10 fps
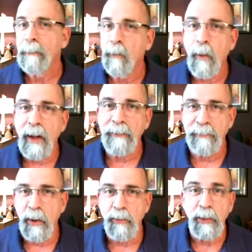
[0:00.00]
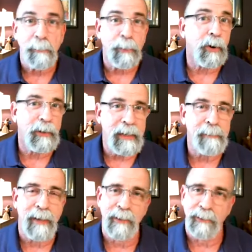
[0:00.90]
1 vote per
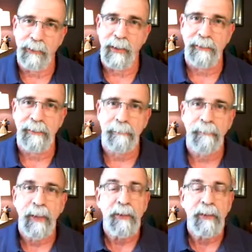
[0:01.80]
email address.